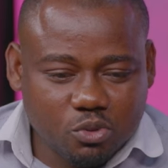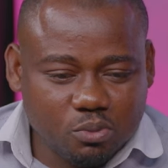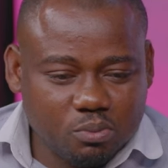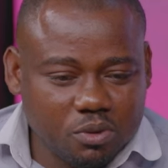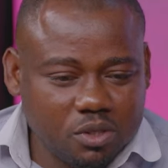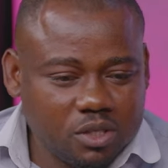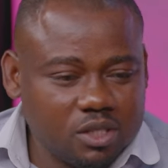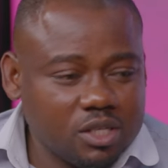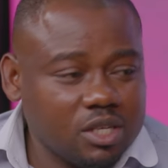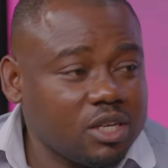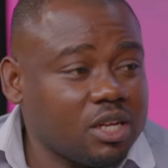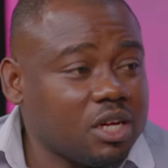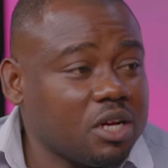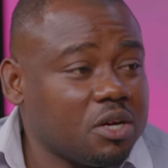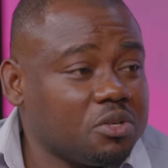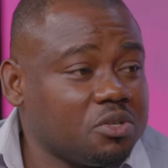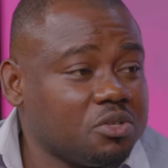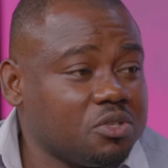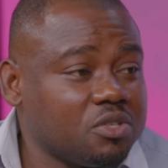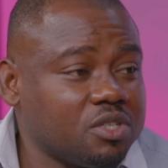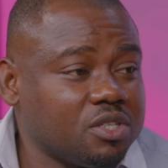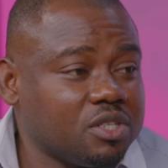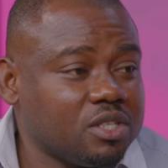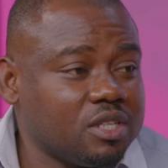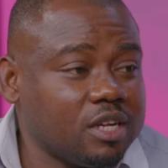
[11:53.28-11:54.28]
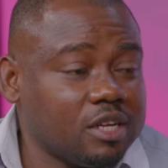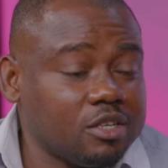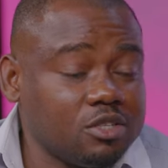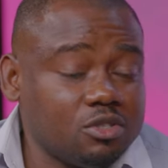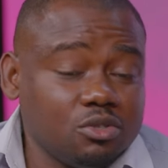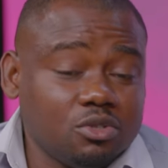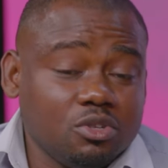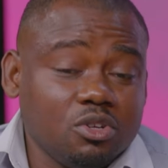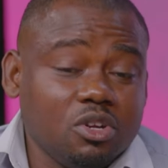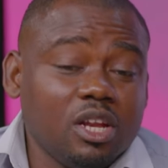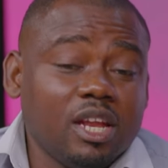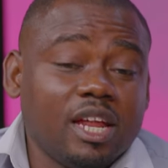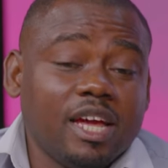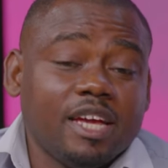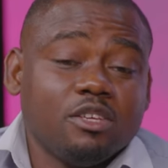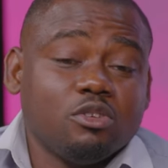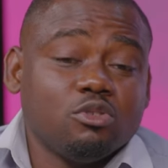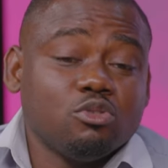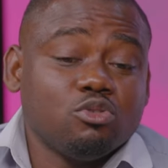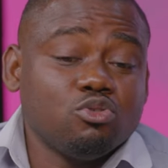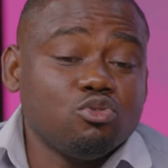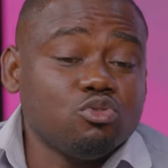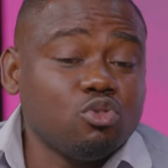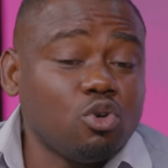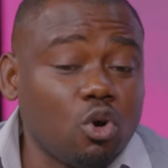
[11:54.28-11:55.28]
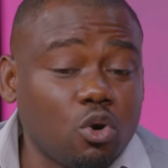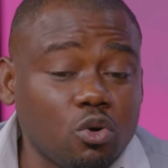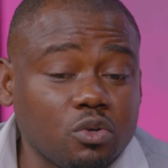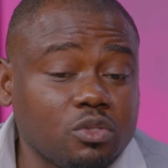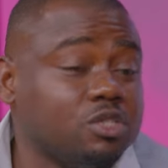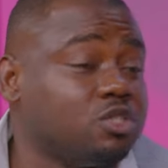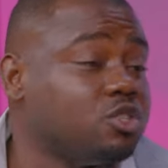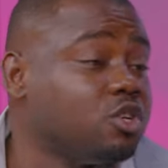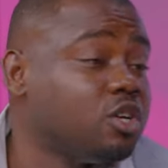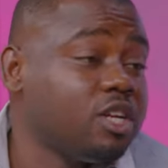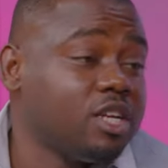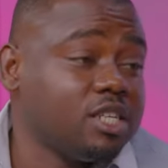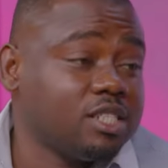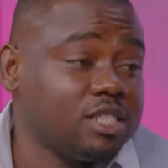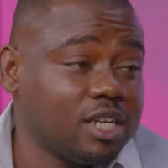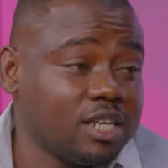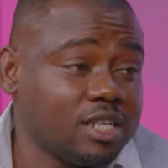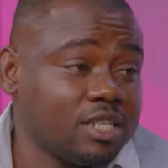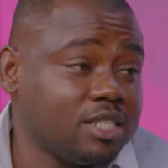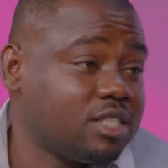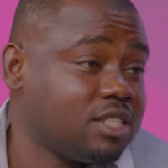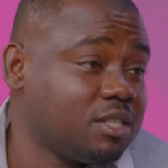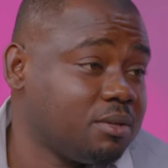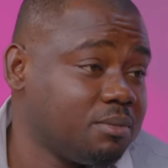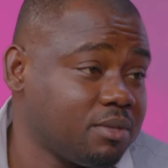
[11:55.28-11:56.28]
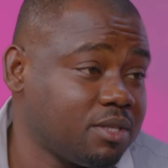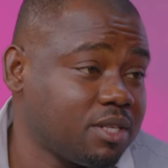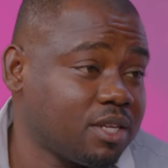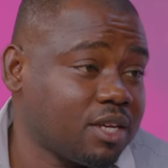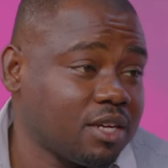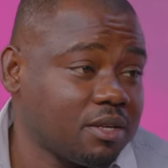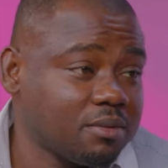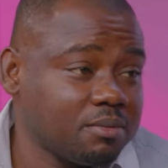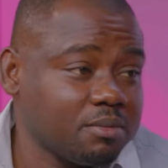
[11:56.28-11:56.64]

break down how you did that. So not like you took all the knowledge at the same time.